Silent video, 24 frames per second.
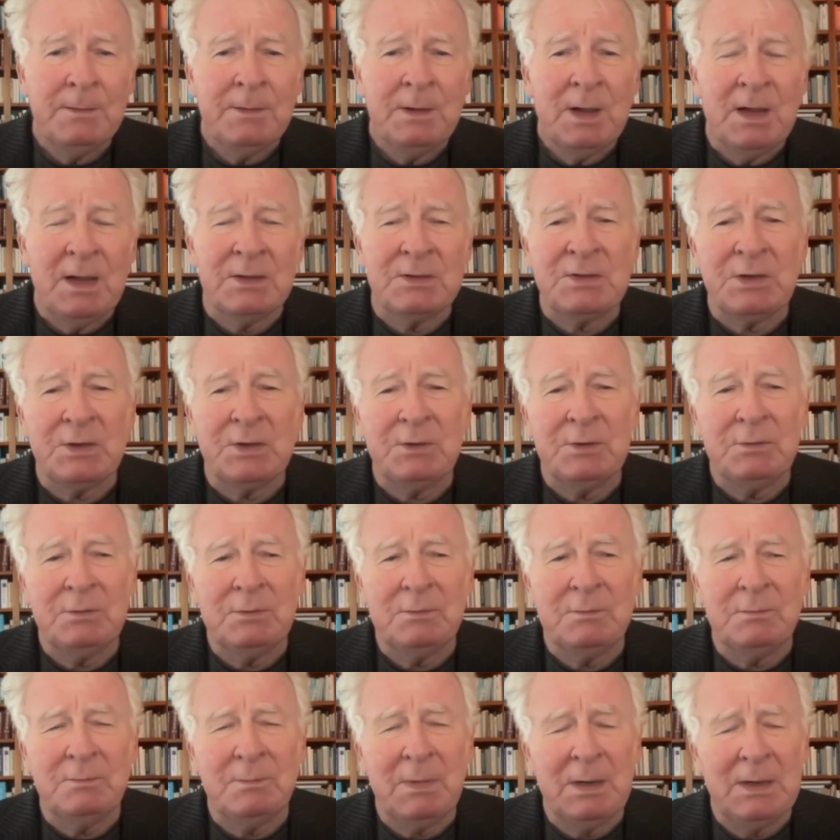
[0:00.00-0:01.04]
And
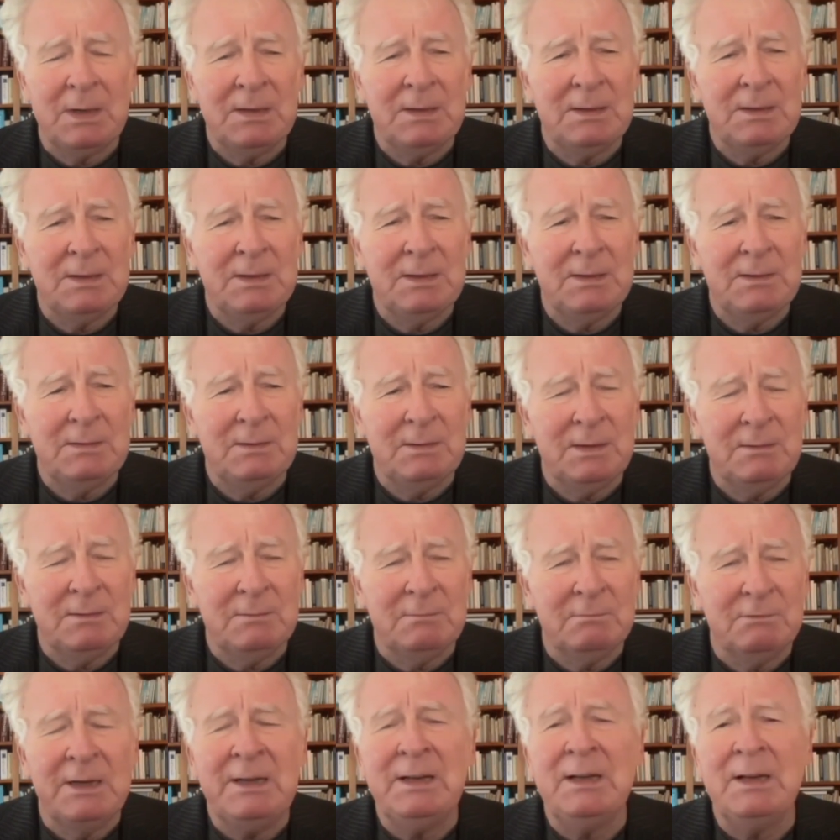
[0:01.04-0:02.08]
so my
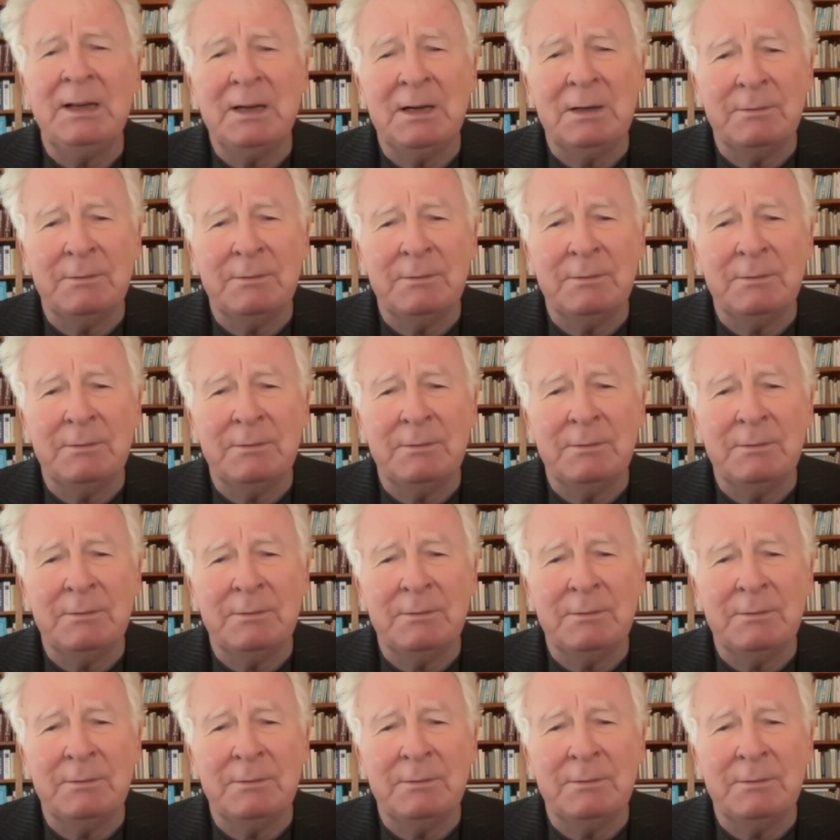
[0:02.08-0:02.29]
reading